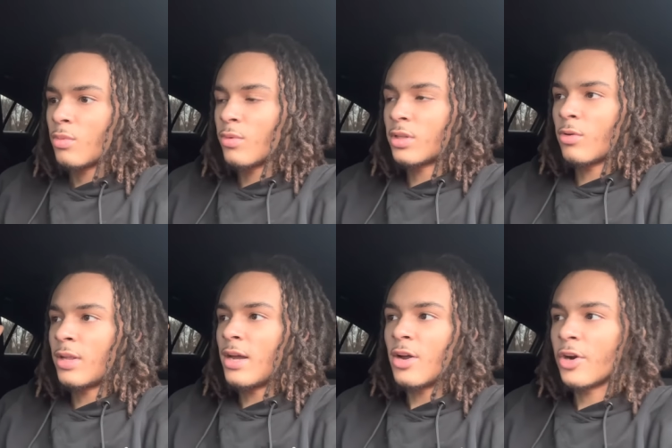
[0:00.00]
with
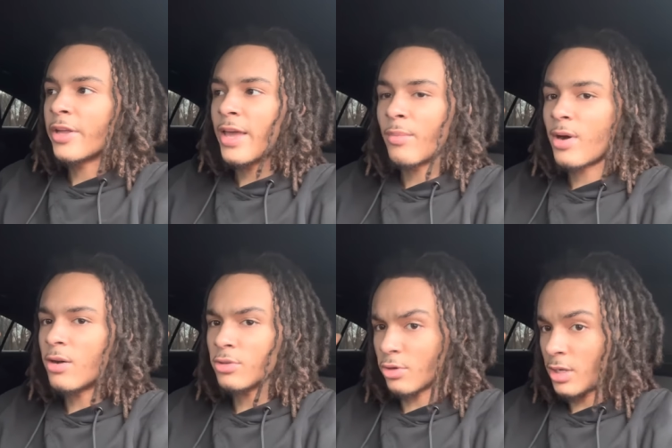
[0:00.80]
only 100k
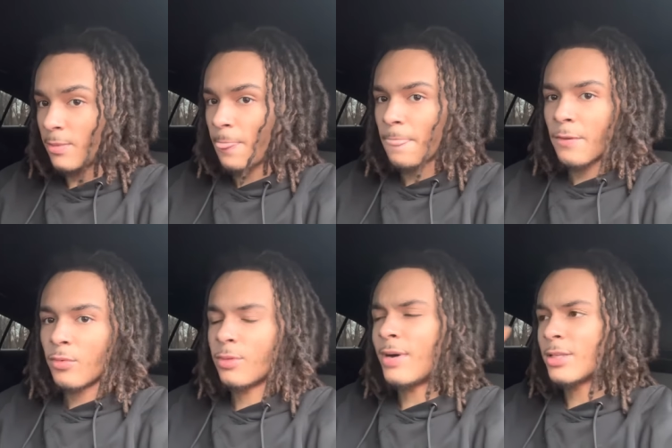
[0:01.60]
miles on it
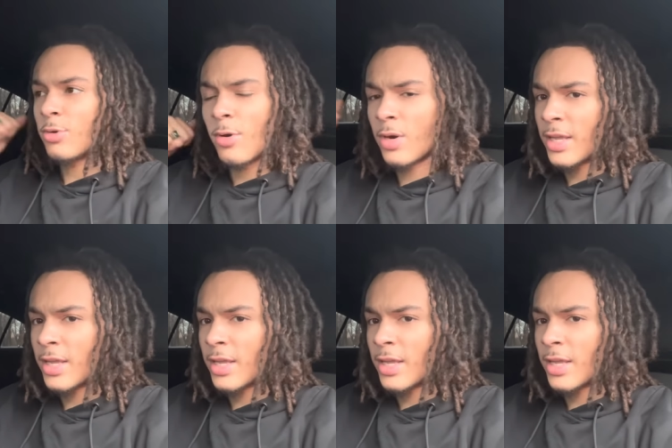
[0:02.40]
with my toyota